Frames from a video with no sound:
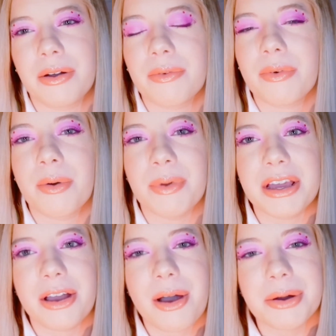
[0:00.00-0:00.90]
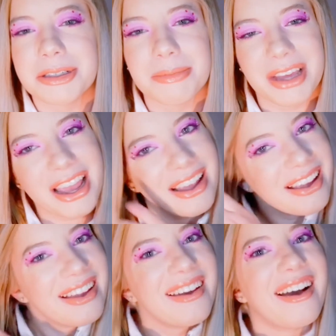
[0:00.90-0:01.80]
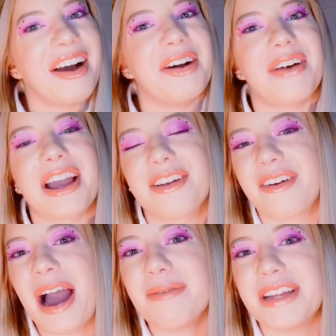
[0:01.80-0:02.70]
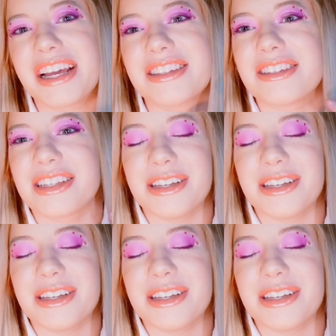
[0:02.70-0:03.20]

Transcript: a week ago or something, I grabbed it because I was like,